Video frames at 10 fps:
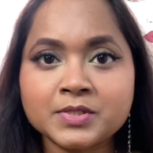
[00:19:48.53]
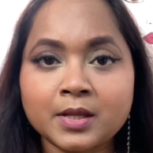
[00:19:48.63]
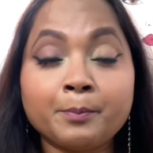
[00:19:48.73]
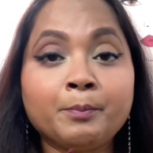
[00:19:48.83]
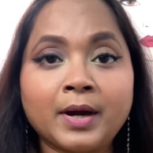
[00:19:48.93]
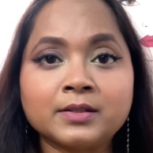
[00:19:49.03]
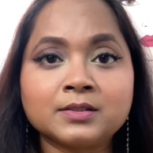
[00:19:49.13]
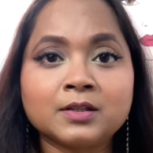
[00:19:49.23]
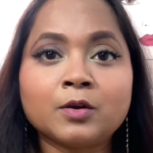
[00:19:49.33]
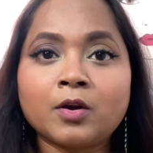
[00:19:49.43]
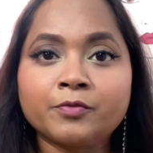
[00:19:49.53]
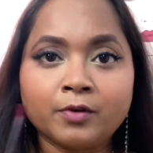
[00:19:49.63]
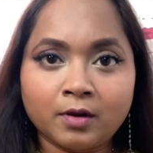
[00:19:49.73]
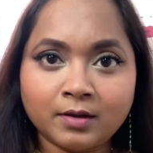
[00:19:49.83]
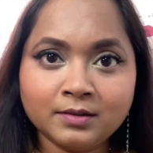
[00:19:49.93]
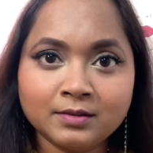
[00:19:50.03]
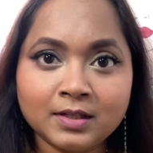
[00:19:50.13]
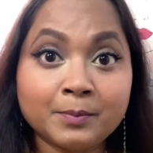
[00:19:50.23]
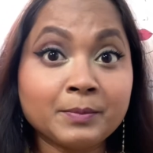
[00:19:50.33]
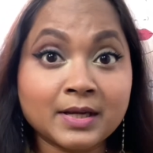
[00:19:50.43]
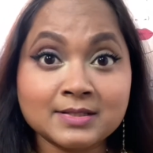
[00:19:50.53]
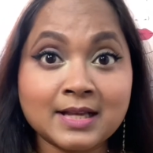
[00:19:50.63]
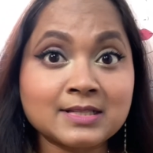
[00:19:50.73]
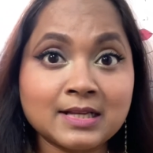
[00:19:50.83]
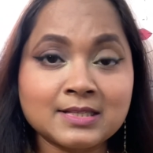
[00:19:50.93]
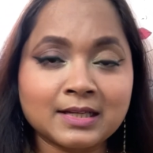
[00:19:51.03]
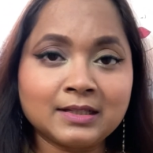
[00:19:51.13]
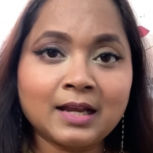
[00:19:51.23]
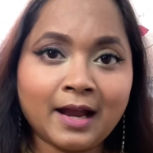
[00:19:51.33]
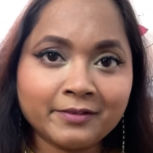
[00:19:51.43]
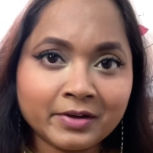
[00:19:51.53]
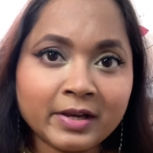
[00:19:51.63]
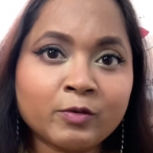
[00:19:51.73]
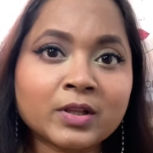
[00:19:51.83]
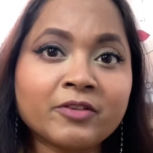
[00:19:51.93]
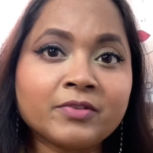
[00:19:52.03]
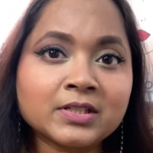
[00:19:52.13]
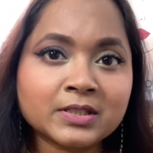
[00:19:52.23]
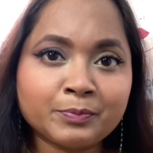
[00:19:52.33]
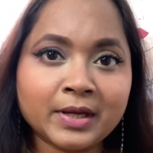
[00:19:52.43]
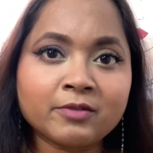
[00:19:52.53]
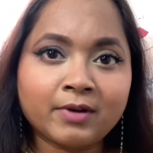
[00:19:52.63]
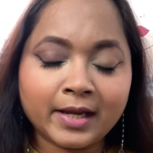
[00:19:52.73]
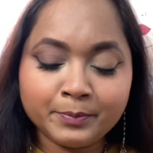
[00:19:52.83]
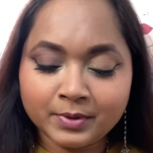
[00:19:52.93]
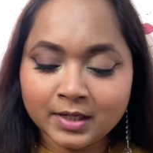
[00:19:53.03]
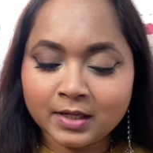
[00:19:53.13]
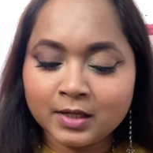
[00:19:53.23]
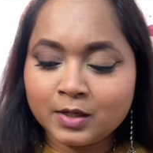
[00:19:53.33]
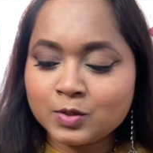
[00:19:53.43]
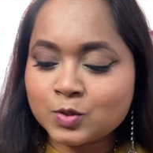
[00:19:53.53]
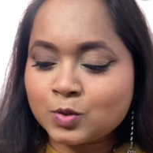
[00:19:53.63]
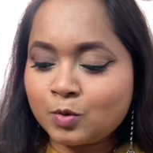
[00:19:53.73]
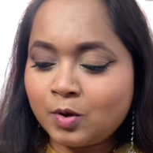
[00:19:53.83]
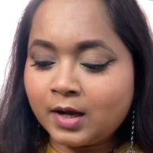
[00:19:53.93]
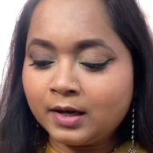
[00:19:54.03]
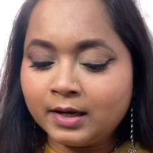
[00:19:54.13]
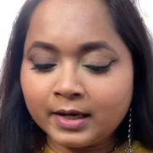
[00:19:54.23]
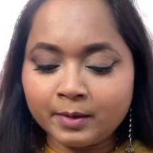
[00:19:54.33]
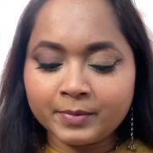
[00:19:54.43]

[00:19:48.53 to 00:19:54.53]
but not full on, because as I said, I really want the winter pink vibe. So a little bit